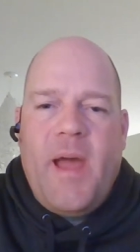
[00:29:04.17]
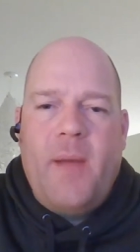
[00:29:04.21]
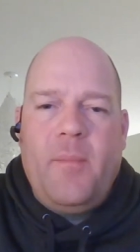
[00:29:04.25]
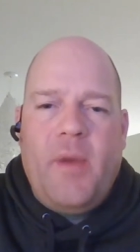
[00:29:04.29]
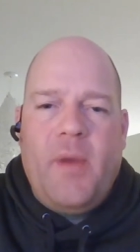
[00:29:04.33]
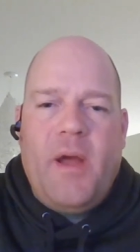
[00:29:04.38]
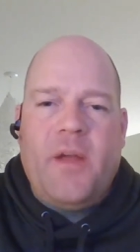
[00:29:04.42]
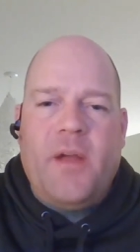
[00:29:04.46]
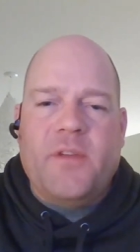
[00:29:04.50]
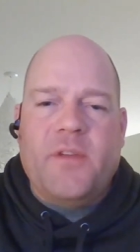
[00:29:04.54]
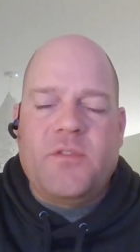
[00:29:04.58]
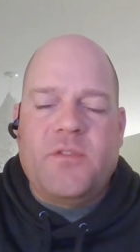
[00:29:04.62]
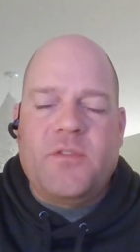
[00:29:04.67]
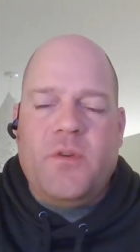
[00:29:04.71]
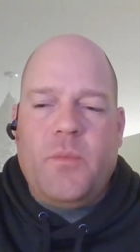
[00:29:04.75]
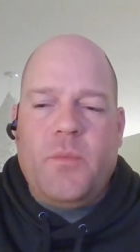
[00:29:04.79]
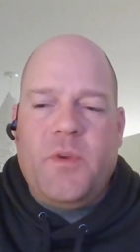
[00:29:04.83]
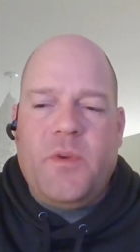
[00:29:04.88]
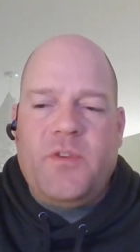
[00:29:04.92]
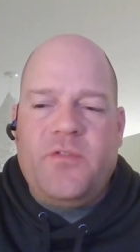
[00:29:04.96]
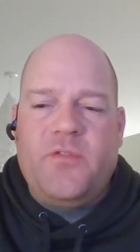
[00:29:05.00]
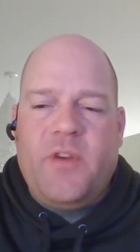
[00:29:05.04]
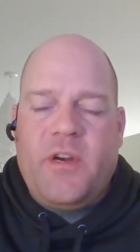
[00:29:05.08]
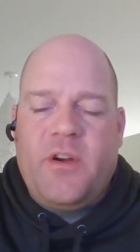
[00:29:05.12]
milestone
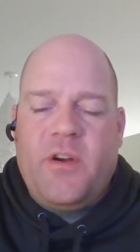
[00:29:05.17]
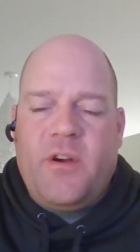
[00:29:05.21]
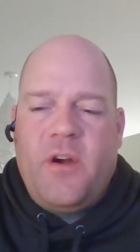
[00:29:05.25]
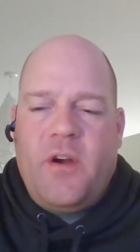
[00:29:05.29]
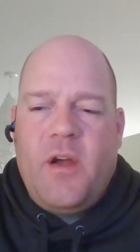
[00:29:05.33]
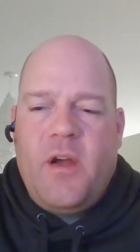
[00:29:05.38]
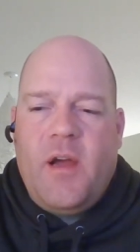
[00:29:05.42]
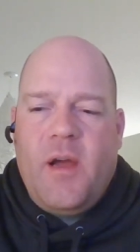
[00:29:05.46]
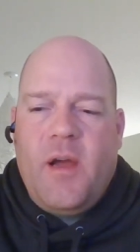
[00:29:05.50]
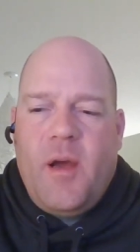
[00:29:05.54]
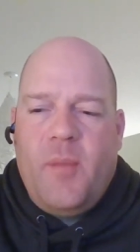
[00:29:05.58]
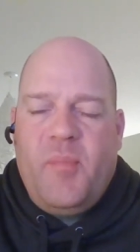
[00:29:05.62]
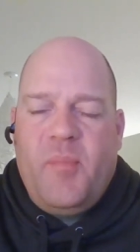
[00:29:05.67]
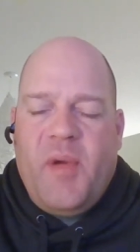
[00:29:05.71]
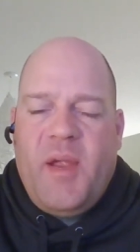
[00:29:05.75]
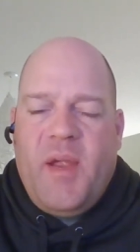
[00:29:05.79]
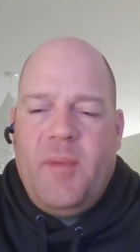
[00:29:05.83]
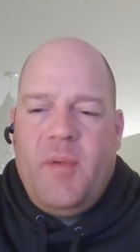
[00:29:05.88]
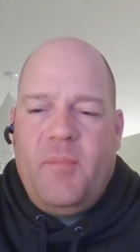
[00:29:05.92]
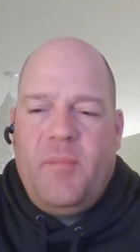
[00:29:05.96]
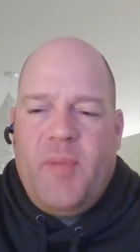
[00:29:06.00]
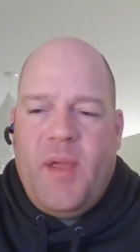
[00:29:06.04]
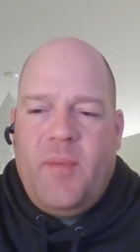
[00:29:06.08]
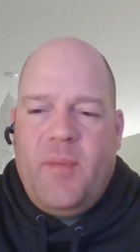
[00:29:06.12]
would trigger a
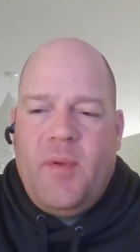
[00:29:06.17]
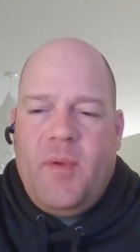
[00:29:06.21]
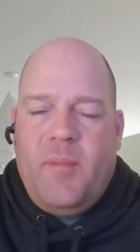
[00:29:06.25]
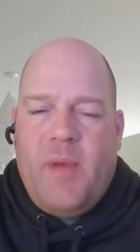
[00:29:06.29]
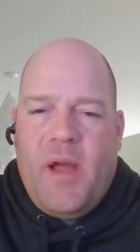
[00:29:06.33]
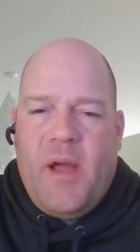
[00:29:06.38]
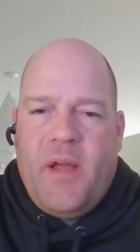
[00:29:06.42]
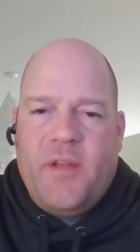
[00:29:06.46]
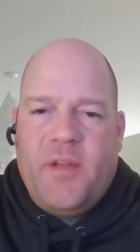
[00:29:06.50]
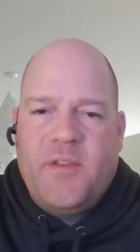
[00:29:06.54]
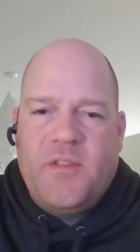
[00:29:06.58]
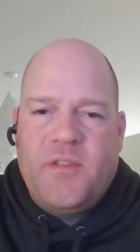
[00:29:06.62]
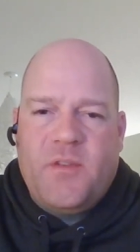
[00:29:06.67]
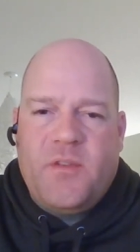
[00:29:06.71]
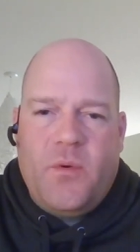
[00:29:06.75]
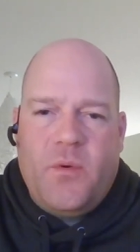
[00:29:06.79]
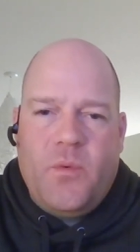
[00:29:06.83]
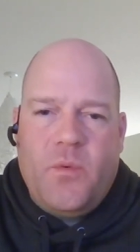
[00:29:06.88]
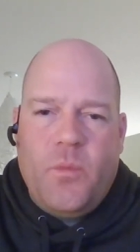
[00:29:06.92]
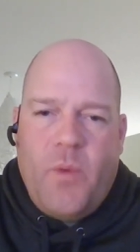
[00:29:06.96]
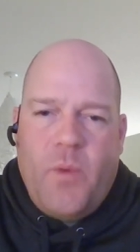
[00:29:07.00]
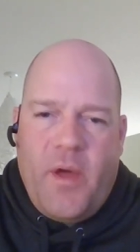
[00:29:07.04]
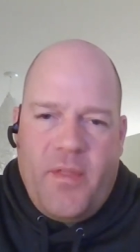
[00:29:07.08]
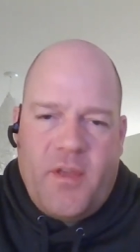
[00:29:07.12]
payment
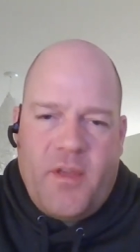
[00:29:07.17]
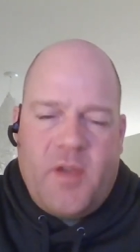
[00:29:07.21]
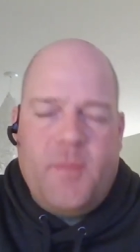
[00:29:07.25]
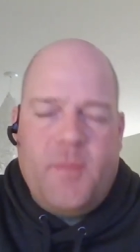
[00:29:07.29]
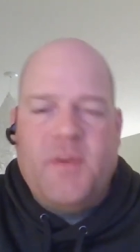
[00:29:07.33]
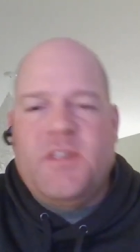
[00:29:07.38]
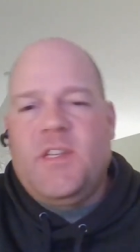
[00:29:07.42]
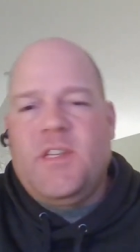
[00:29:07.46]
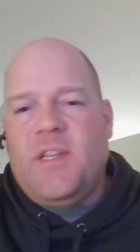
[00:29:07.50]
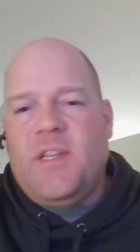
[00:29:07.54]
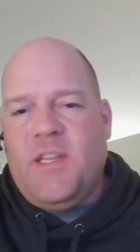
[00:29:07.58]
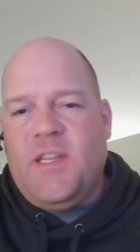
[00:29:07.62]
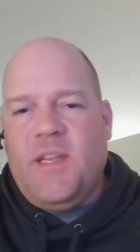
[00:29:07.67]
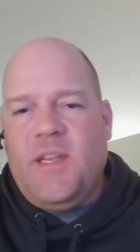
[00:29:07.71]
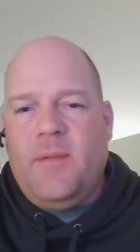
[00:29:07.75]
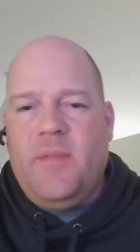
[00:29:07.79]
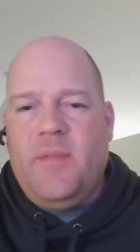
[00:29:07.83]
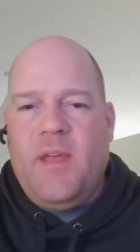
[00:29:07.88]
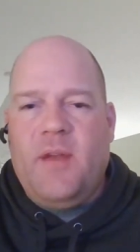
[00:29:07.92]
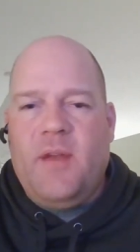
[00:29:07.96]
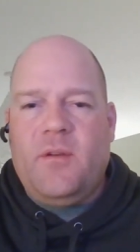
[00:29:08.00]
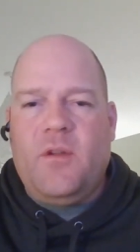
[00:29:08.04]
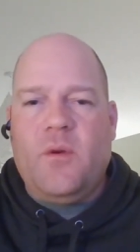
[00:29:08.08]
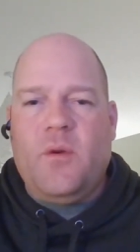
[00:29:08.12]
milestone, while the commissioning team
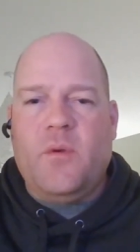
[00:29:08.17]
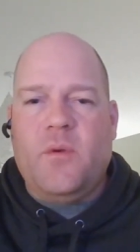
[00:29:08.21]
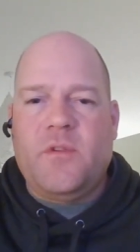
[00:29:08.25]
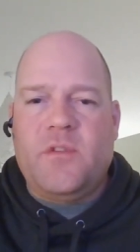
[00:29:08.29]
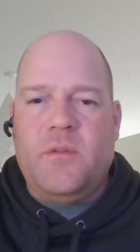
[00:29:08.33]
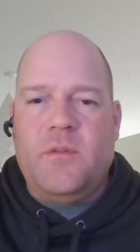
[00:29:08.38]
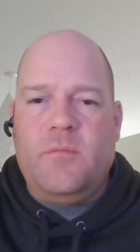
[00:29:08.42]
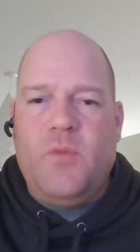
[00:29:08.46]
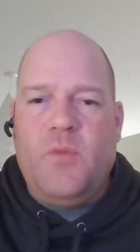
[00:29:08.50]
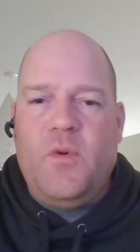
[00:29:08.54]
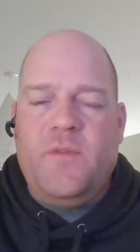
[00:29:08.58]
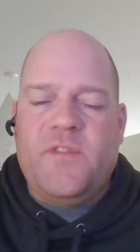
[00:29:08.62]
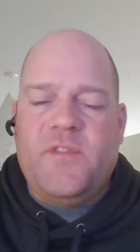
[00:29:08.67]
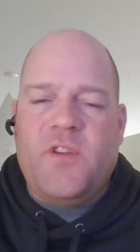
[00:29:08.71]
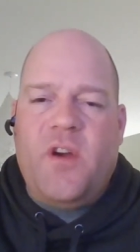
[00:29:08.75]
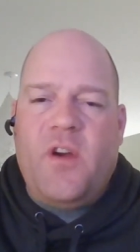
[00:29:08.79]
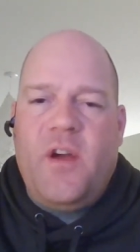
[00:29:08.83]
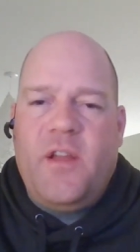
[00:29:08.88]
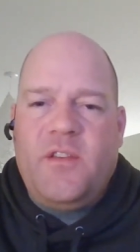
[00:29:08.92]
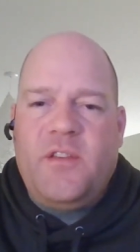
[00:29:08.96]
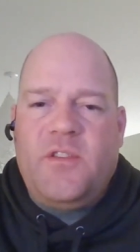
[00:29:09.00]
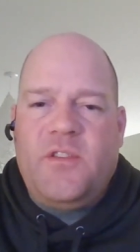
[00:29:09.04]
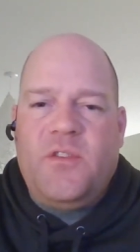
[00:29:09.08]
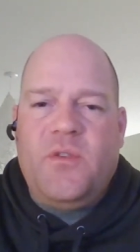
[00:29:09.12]
then goes and moves
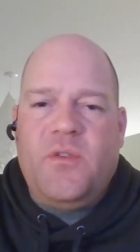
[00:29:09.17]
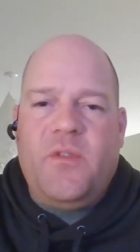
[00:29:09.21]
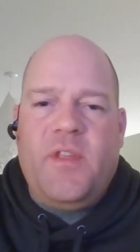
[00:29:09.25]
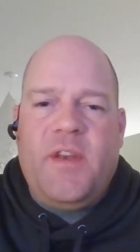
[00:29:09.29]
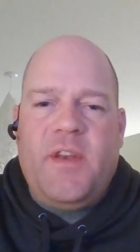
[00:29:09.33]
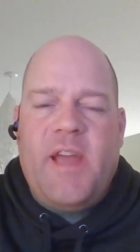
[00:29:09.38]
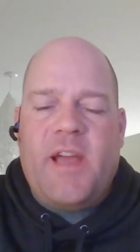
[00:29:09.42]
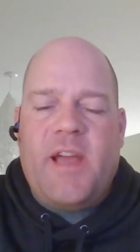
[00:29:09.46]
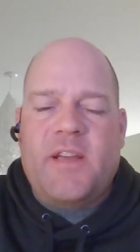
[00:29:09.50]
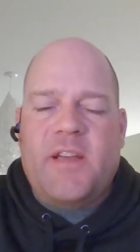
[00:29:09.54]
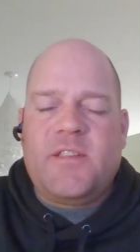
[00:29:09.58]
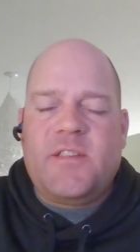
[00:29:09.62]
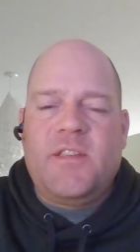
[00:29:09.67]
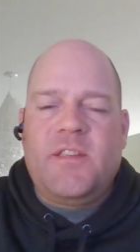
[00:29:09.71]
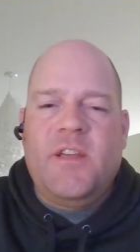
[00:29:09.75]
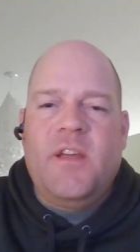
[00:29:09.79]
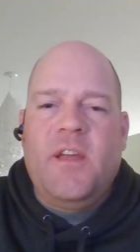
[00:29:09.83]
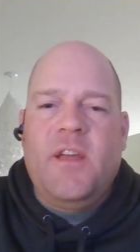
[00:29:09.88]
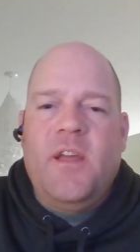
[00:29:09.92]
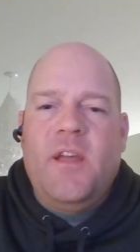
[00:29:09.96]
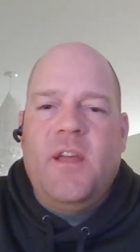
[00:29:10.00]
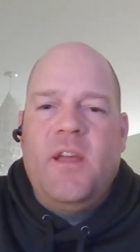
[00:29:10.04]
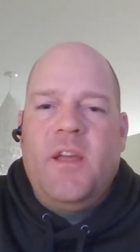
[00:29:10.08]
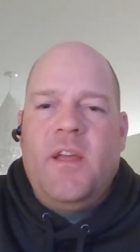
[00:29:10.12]
on to the next
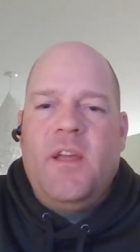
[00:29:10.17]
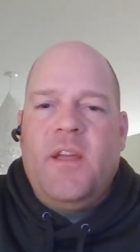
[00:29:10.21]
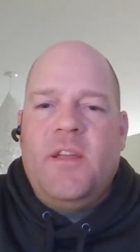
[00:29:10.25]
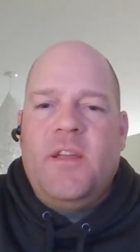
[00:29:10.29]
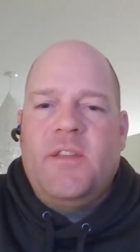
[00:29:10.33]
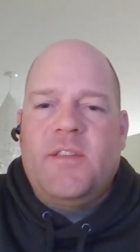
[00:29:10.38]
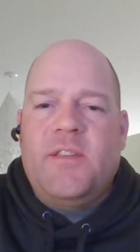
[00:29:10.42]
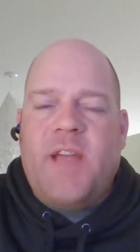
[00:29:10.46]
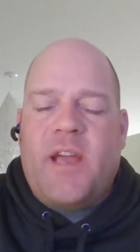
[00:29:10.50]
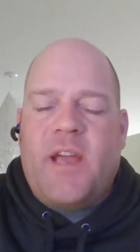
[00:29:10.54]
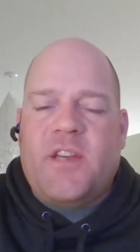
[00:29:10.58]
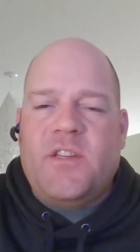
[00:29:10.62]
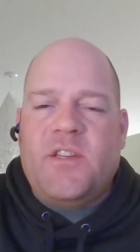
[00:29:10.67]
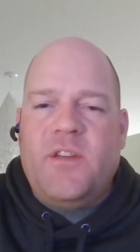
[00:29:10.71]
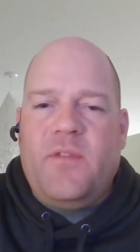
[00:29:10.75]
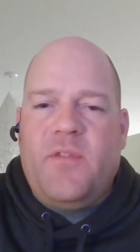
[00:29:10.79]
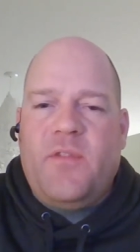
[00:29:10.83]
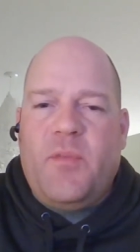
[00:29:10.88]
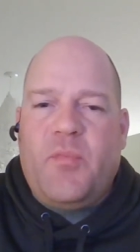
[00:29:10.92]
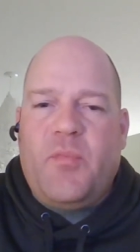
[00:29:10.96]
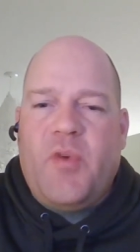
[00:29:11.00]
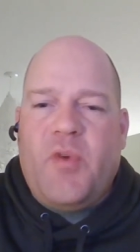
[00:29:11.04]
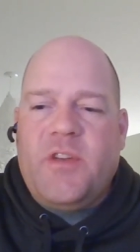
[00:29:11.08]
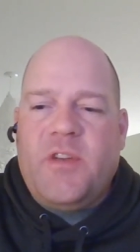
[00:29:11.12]
section of
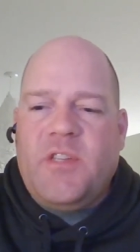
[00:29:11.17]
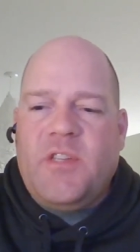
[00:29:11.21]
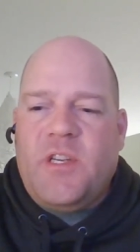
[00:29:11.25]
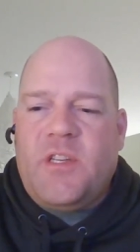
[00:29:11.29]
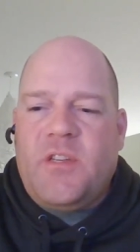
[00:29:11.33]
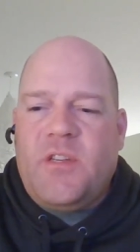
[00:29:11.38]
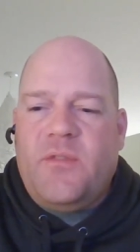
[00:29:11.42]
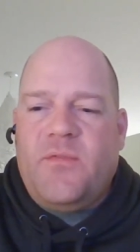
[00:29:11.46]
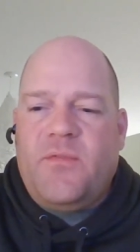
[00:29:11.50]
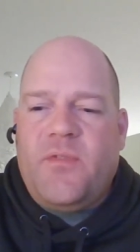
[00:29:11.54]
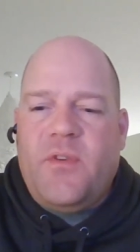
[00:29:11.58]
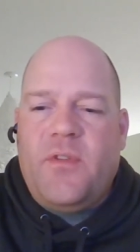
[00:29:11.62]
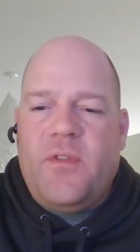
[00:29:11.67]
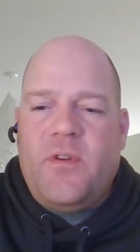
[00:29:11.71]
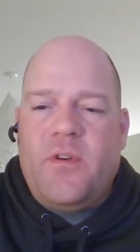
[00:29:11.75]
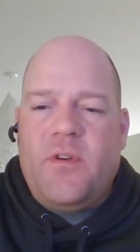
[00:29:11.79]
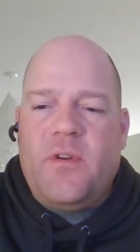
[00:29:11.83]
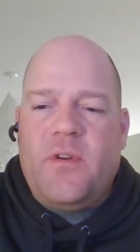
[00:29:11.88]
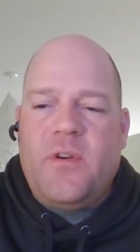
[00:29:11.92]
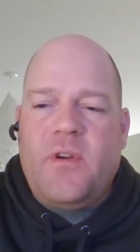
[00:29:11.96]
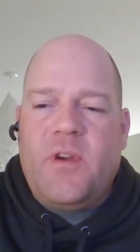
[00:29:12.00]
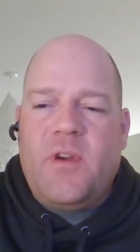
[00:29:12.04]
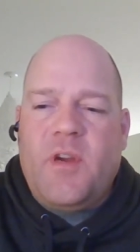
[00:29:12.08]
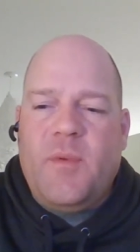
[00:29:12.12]
the project to
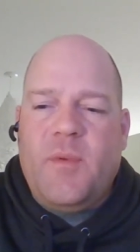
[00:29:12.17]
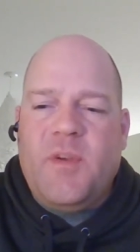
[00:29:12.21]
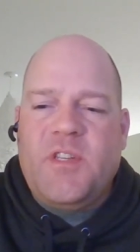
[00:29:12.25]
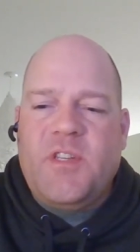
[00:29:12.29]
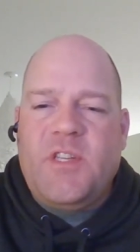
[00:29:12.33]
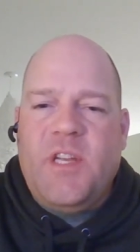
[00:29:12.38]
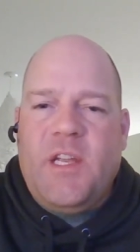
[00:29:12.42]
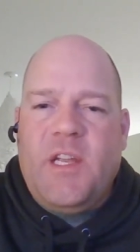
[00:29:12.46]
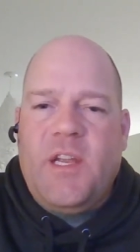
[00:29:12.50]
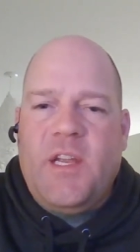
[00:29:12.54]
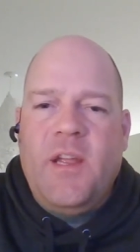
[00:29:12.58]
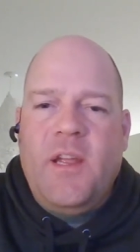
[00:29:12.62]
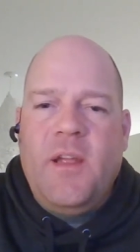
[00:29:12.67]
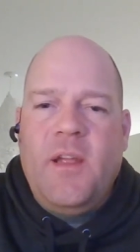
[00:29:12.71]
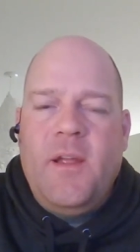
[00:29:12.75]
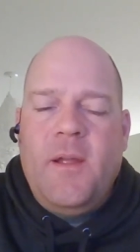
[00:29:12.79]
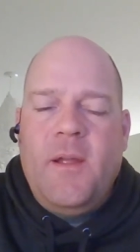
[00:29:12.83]
further commissioning.